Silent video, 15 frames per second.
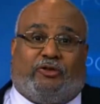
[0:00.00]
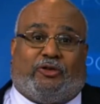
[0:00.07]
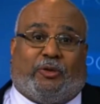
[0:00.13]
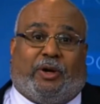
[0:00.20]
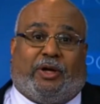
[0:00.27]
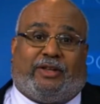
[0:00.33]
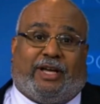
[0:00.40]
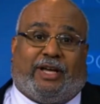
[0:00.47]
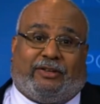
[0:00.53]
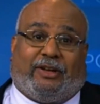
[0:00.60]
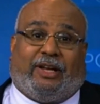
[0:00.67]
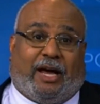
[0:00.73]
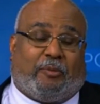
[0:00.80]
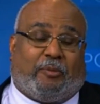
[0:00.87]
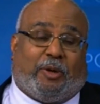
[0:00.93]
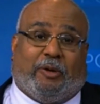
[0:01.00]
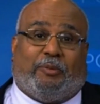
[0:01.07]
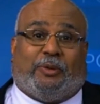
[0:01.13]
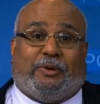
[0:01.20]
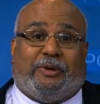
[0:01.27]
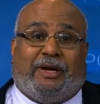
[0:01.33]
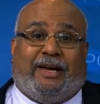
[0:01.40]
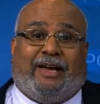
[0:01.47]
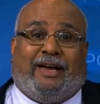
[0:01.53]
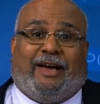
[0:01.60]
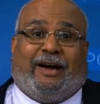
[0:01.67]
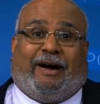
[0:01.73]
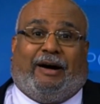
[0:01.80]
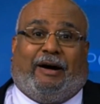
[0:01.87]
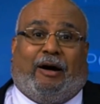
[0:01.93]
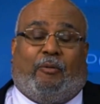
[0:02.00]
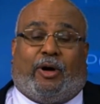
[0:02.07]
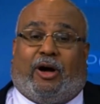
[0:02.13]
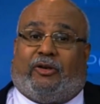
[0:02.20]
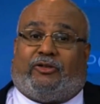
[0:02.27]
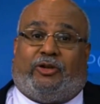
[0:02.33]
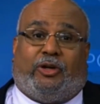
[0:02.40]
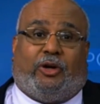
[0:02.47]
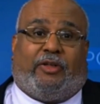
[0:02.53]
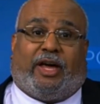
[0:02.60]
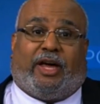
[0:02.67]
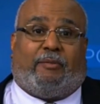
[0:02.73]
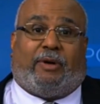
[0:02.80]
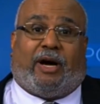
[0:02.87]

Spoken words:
insurance. That's a lot of people. We also know that